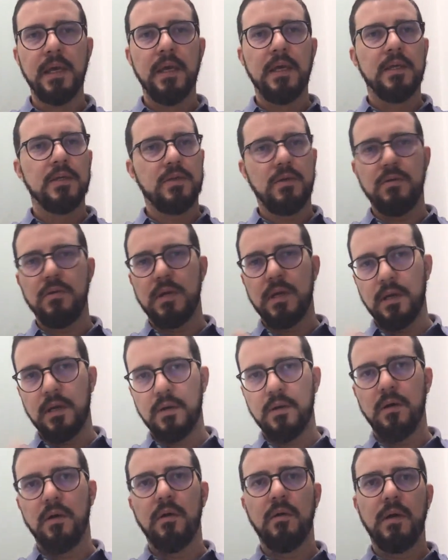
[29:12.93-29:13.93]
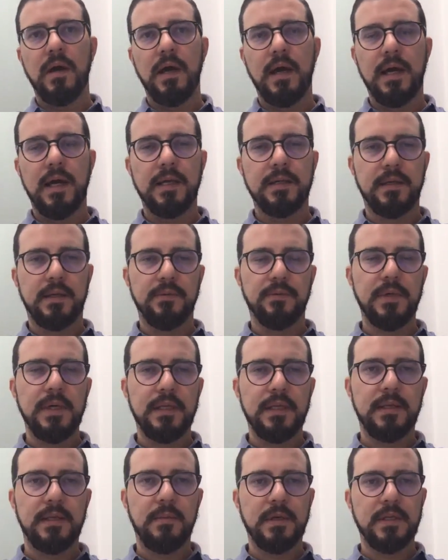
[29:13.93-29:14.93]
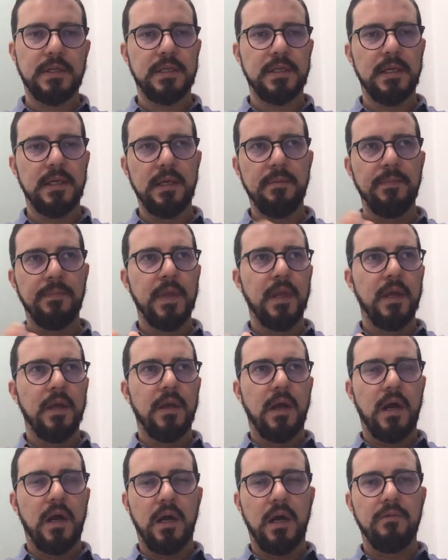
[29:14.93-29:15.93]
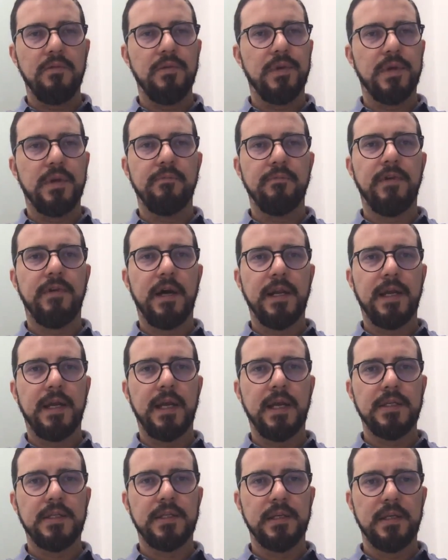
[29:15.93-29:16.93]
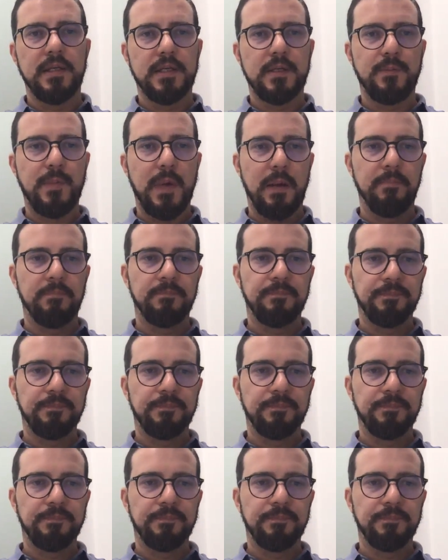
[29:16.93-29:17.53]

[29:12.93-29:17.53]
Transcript: so you can go ahead and read them and see how you can fight against the spam.